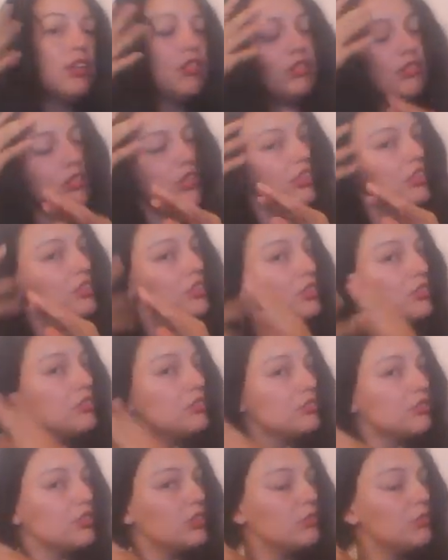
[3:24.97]
What we're going to do is
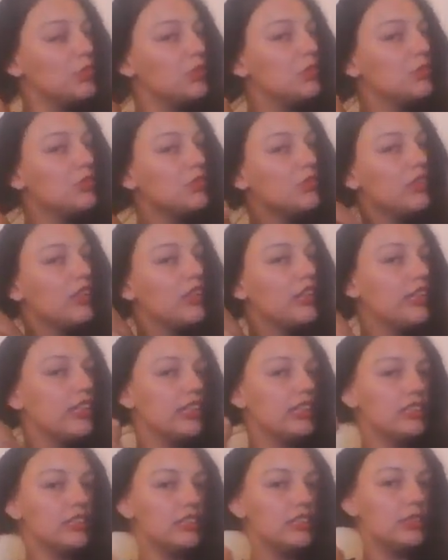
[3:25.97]
we're going to pull
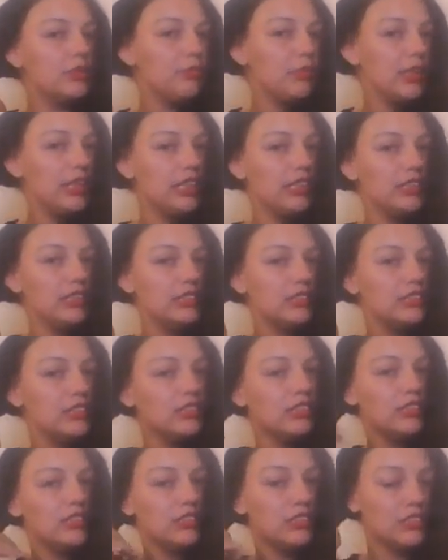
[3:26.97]
this piece
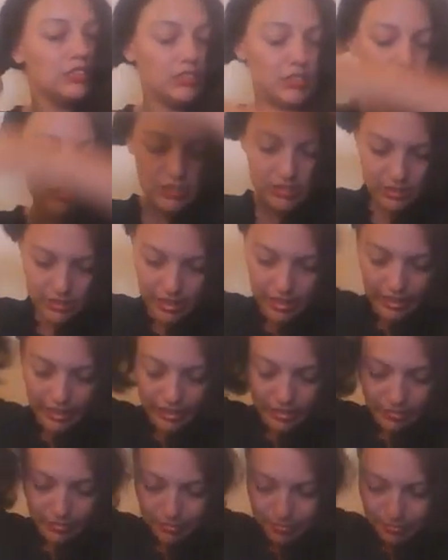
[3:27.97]
to the side